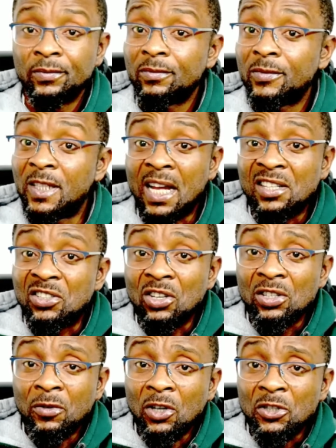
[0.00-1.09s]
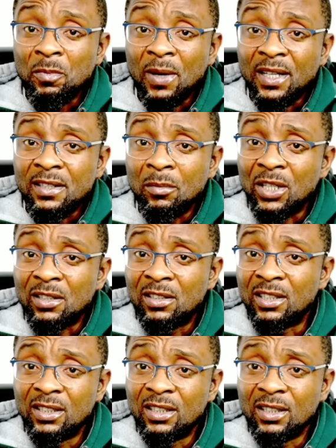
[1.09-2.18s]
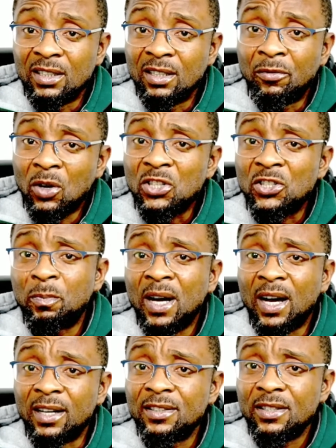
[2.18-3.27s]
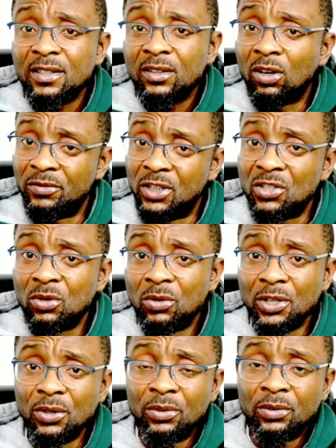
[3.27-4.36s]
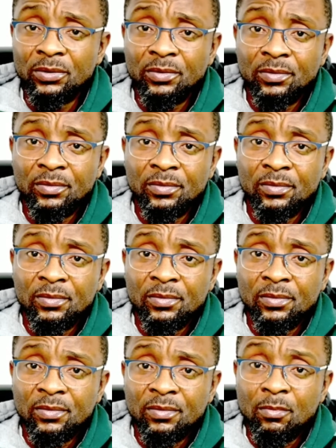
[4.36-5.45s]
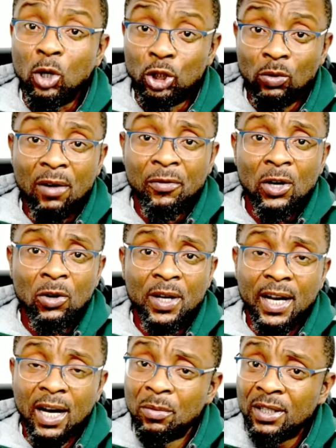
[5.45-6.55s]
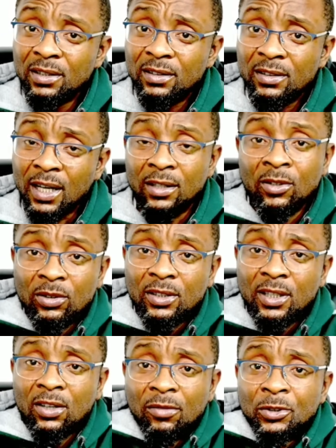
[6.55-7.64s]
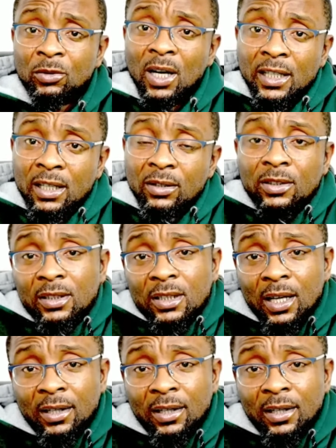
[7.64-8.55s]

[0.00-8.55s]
That's just first part. I mean, the first part of the story. Or you were following, Abby? I know a lot of you were glued there.